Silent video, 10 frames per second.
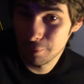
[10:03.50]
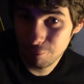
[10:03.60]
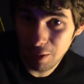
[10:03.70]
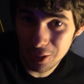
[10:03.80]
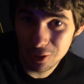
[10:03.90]
and
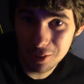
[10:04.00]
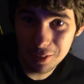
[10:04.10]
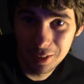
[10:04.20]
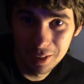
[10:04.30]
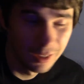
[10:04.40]
fashion.
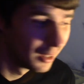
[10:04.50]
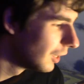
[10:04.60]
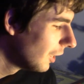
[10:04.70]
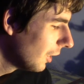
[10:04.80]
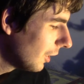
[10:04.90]

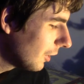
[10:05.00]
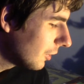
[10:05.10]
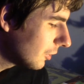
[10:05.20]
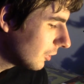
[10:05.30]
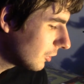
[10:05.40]

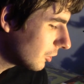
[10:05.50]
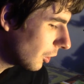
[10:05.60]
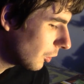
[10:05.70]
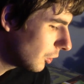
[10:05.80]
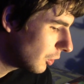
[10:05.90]

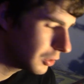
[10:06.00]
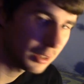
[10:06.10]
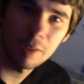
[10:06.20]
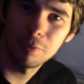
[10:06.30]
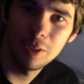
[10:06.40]
So you could
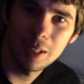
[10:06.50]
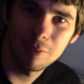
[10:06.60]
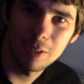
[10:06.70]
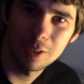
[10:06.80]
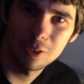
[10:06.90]
just have really,
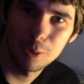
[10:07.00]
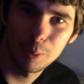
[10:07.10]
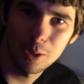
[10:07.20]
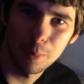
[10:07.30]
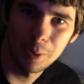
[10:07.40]
really
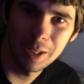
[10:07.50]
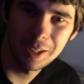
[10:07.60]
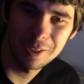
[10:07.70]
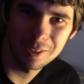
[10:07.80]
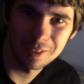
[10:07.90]
stupid
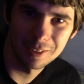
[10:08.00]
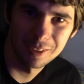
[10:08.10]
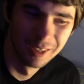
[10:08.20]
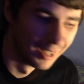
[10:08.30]
combinations.